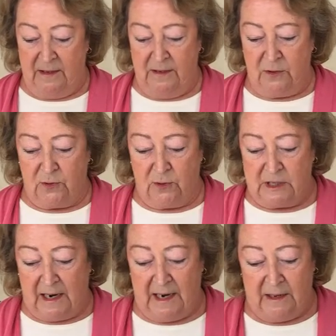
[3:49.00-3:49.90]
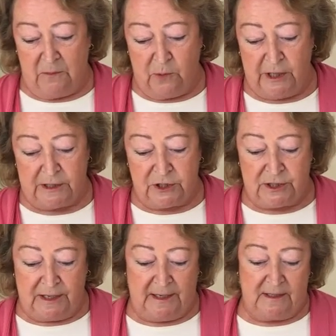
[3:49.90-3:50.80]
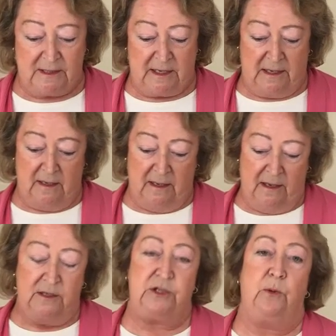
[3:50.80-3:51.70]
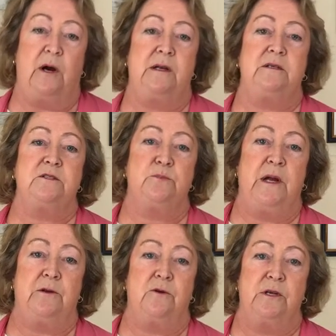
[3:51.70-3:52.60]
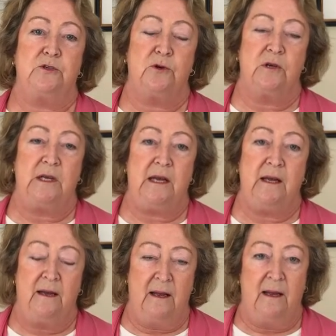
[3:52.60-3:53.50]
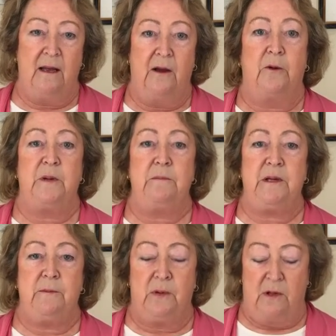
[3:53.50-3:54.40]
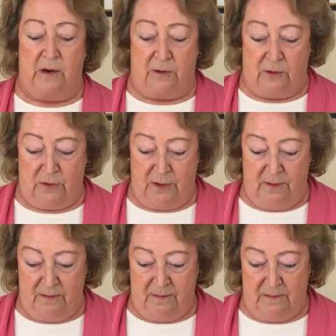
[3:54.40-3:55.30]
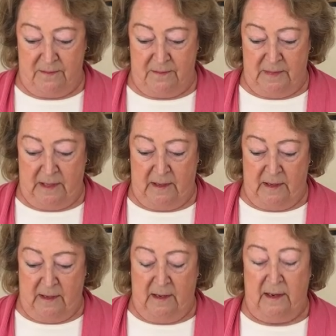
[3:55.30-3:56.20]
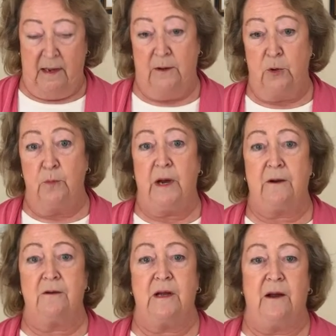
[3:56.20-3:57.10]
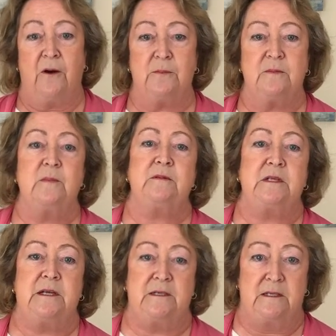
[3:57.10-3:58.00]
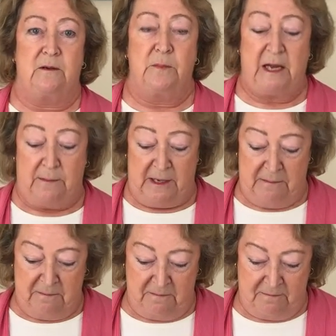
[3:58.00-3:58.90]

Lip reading: In her dying wish, she had said she wanted to spend her eternity helping people on earth. And who better to help than a little baby?